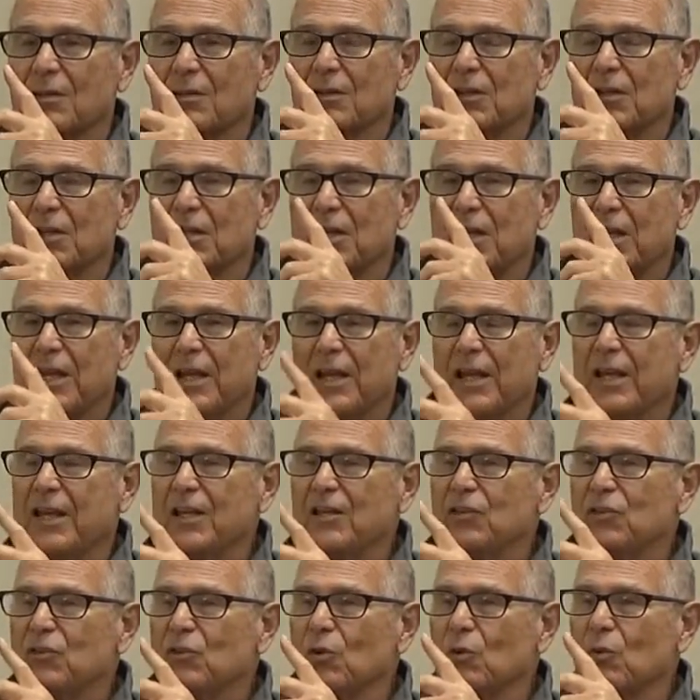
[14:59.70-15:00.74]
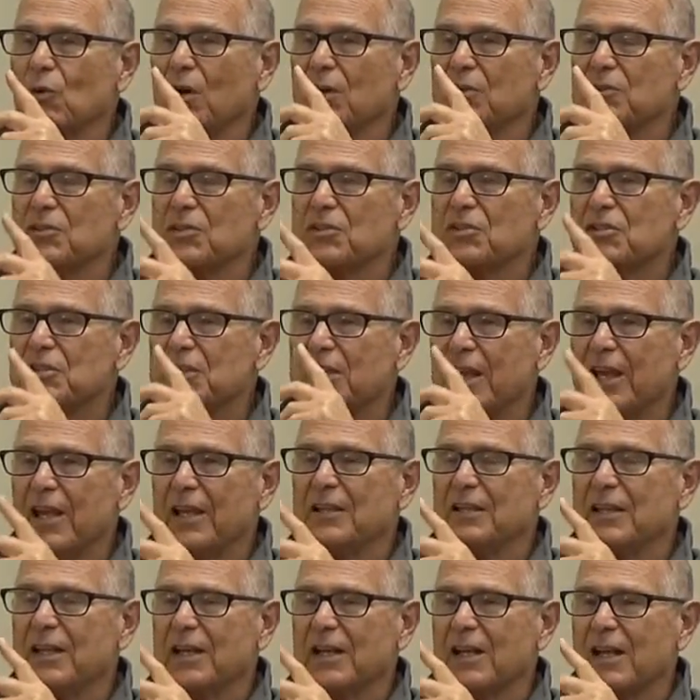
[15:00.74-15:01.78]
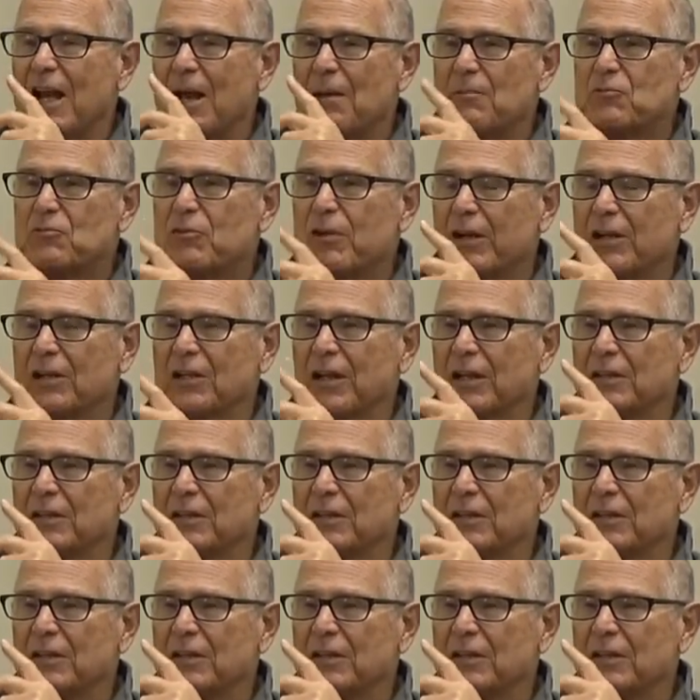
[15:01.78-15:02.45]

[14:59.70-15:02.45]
the key to understanding an abstract